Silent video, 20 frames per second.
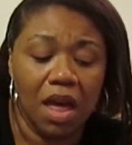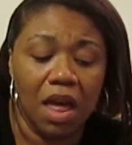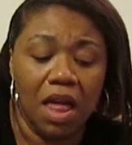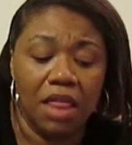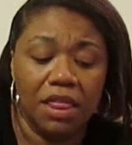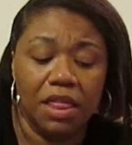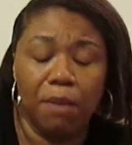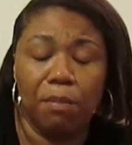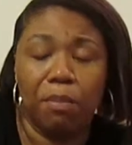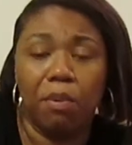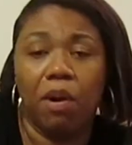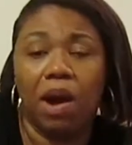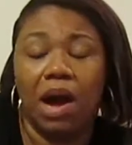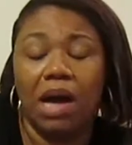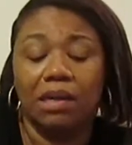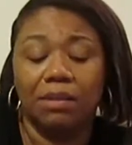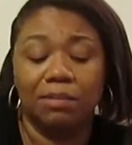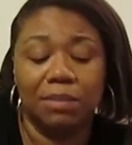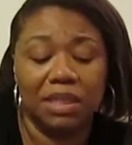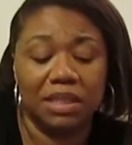The
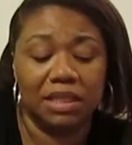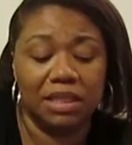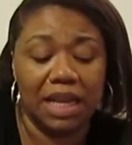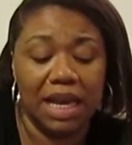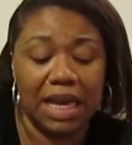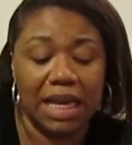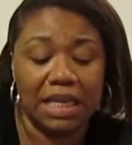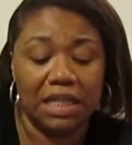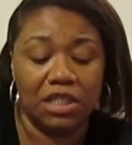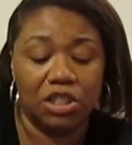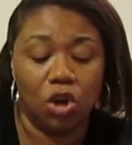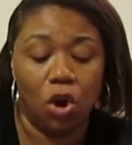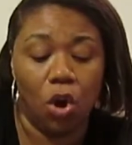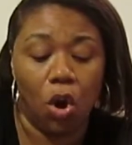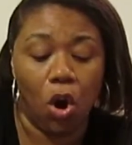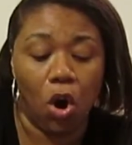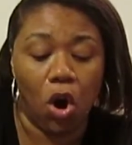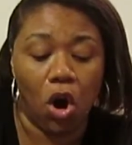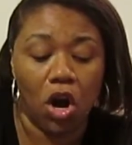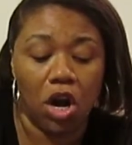problem is that it's
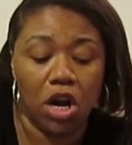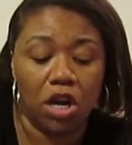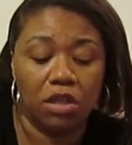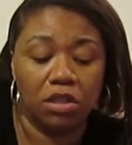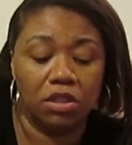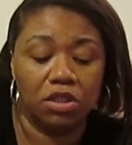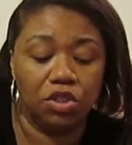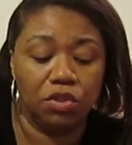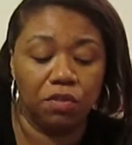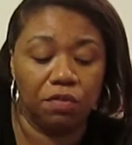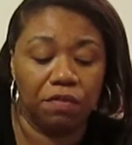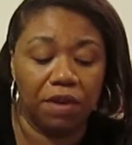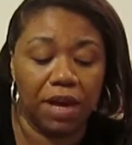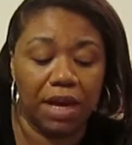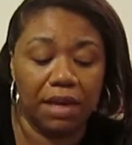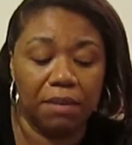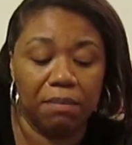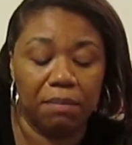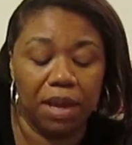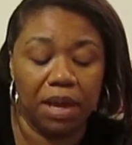hard to
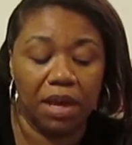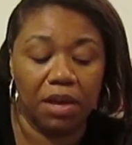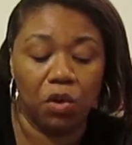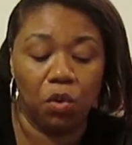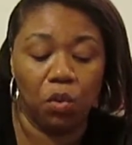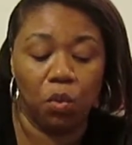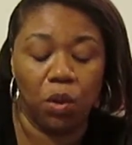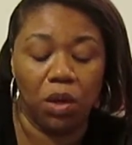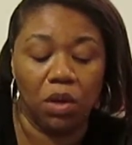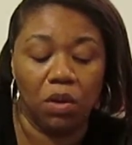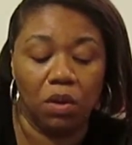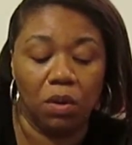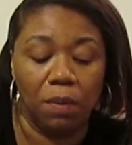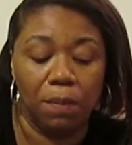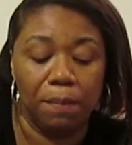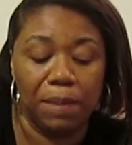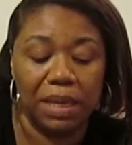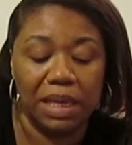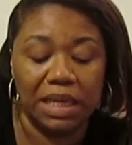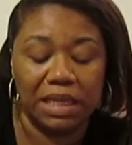find a man who will
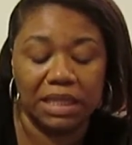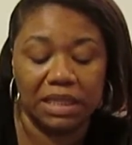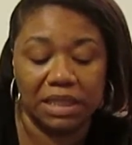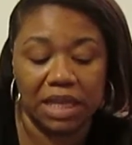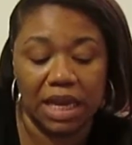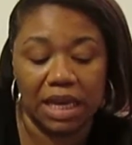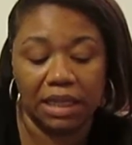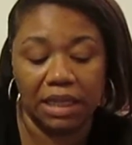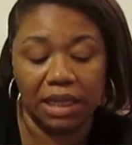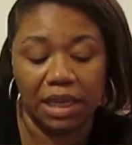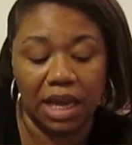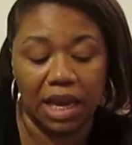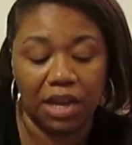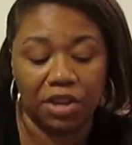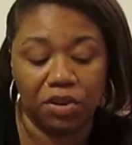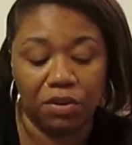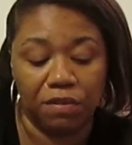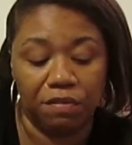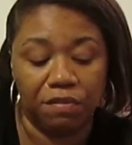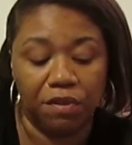be exactly
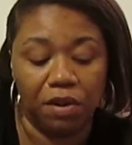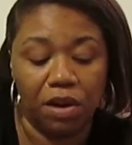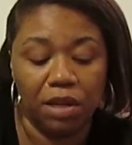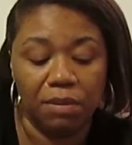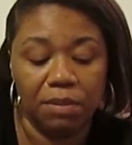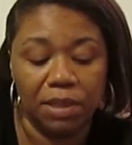like your father,